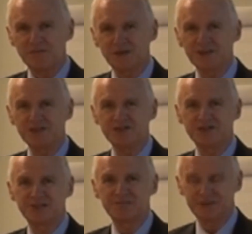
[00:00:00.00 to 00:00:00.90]

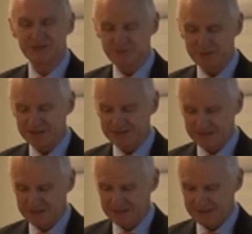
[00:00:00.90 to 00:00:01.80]
relationship between
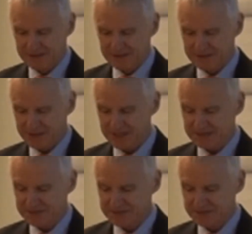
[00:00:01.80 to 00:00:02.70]
the
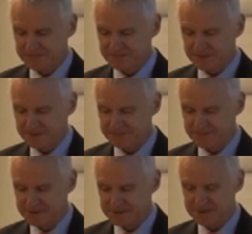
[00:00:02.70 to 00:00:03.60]
challenge of
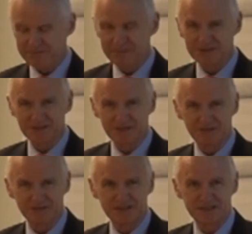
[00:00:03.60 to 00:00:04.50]

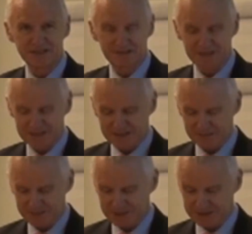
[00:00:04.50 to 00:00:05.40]
cybersecurity and data
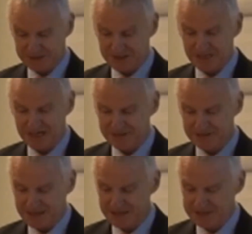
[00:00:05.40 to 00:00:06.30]
protection and
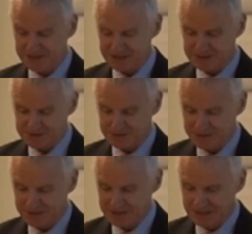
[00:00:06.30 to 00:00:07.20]
the energy industry,